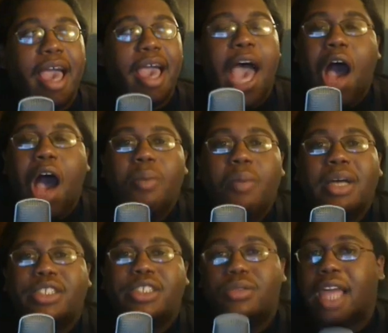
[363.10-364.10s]
how
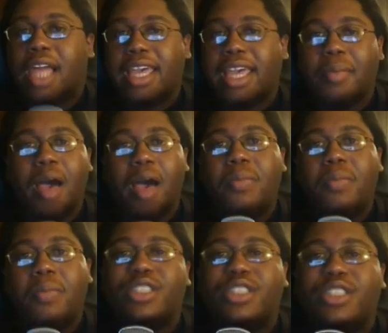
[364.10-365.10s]
much you like him, how
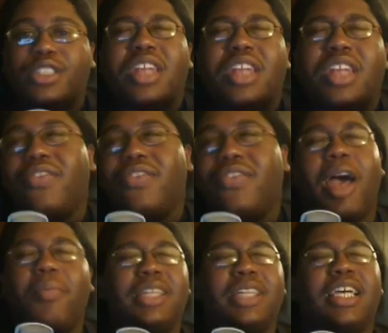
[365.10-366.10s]
much you love him,
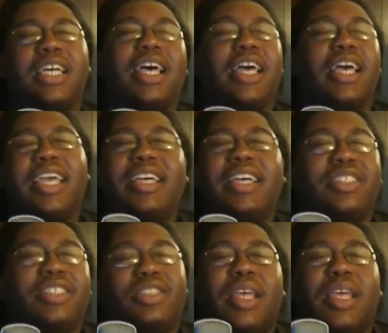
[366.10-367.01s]
how much he